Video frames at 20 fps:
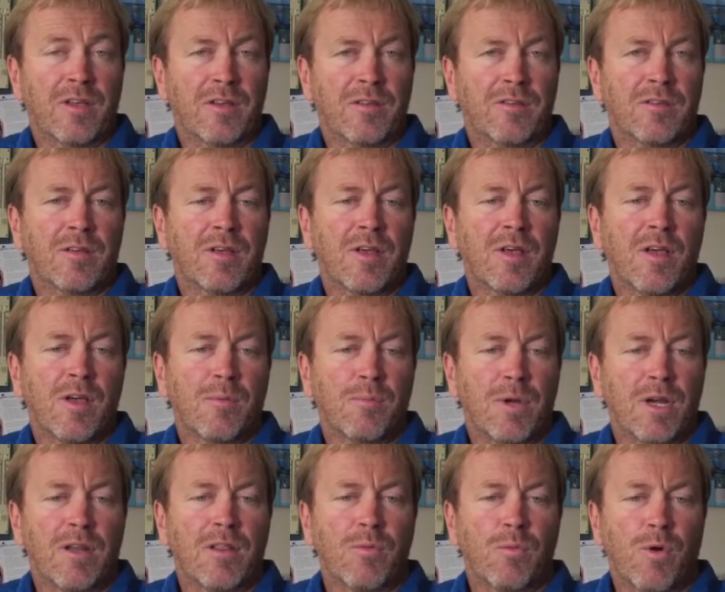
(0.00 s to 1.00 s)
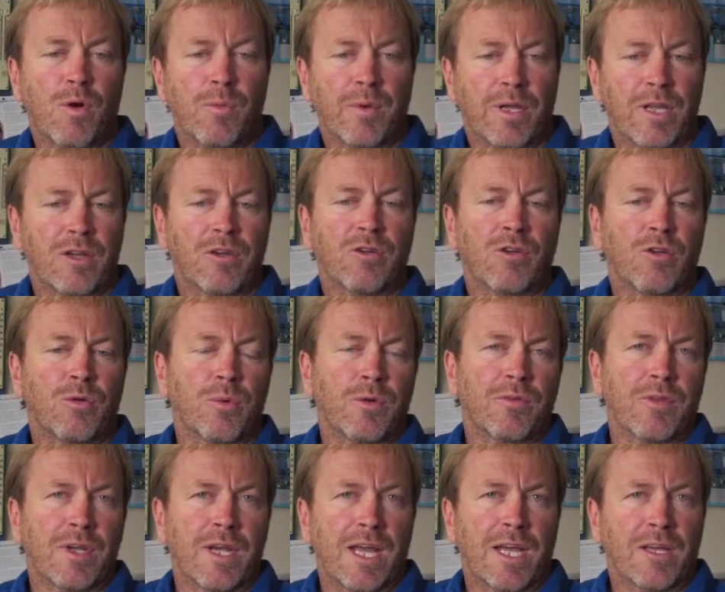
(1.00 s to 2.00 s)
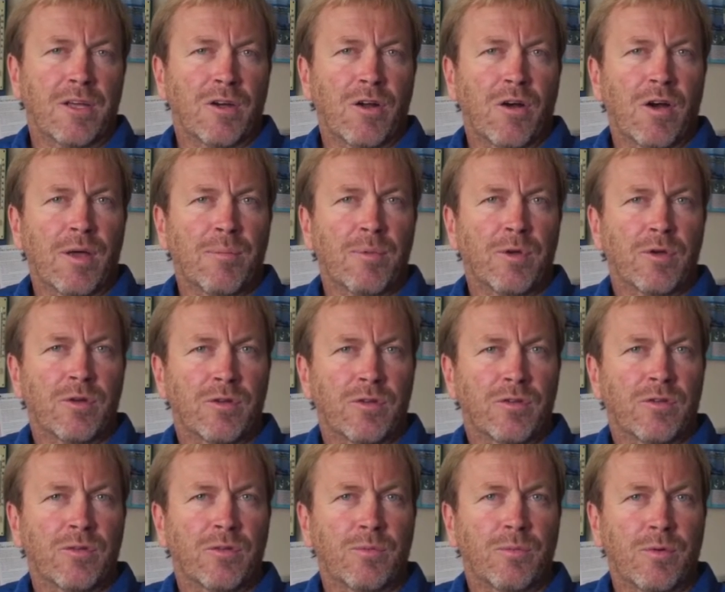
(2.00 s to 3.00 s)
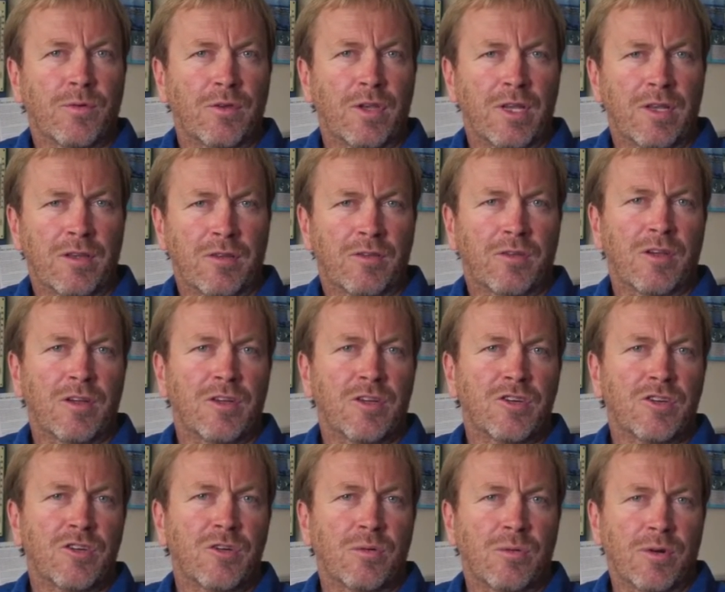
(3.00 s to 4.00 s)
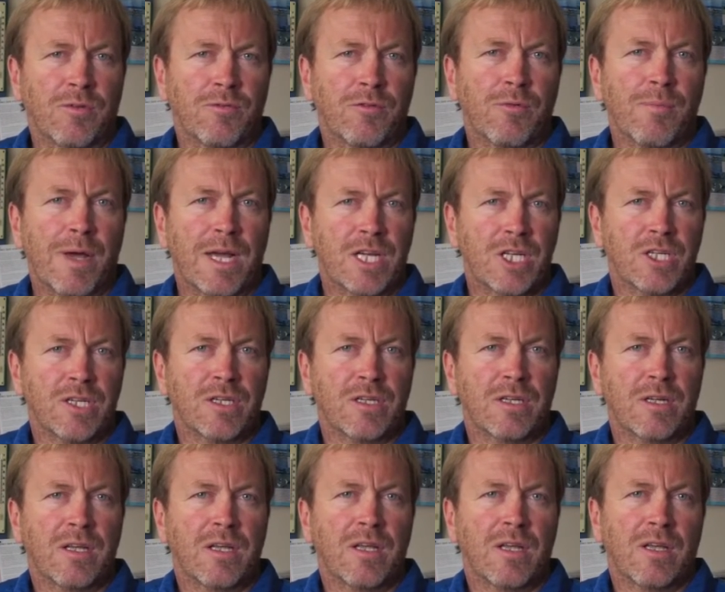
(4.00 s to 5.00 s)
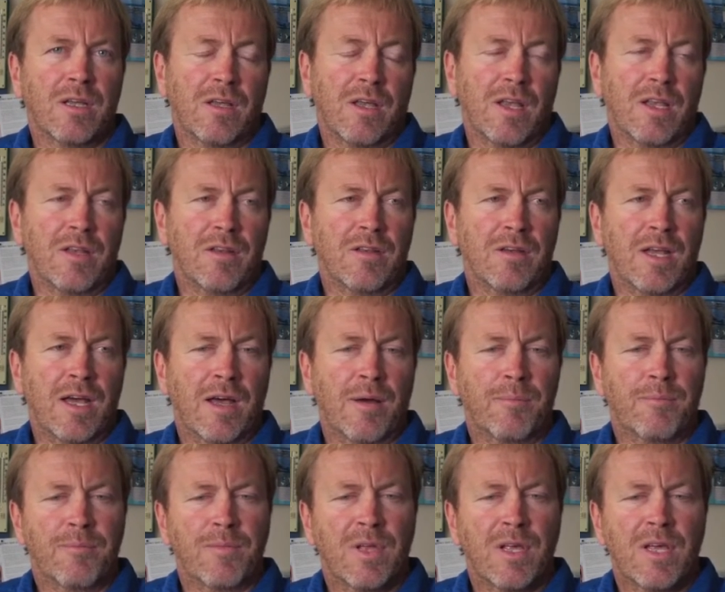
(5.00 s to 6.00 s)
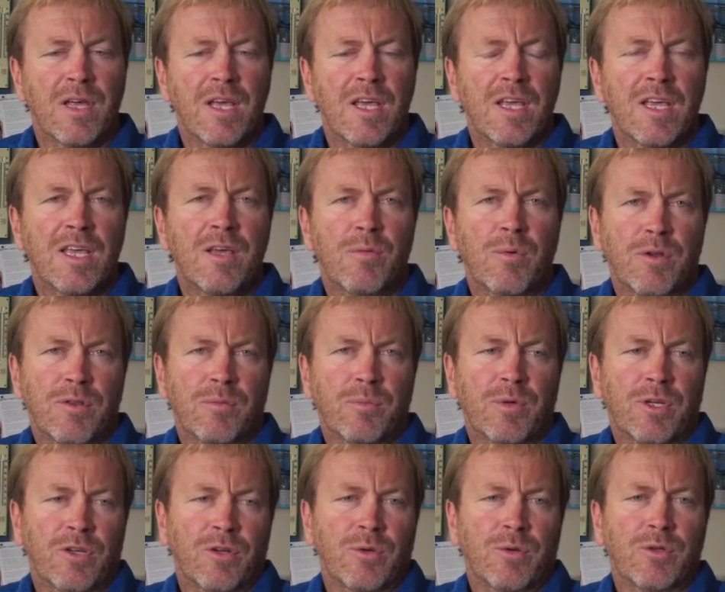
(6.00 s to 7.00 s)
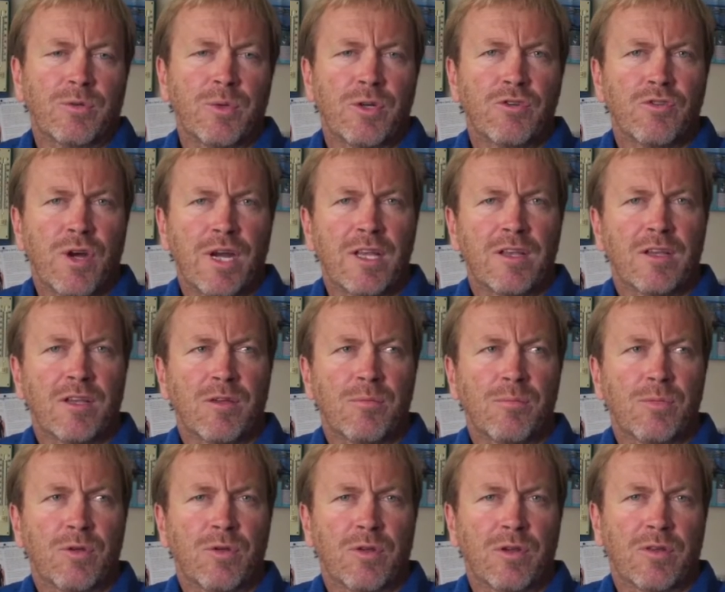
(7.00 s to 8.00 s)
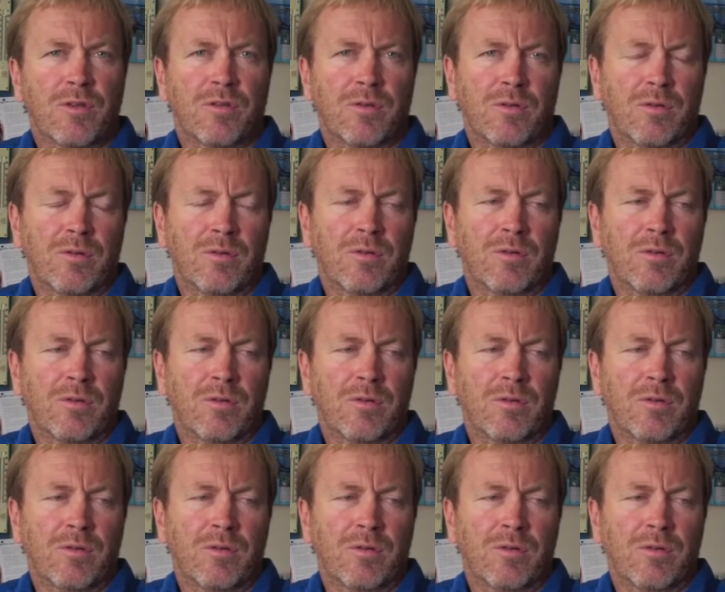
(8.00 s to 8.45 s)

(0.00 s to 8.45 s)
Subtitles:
It's better than what we can do with the naked eye because we can get this additional information. And here, what we do is we train the computer to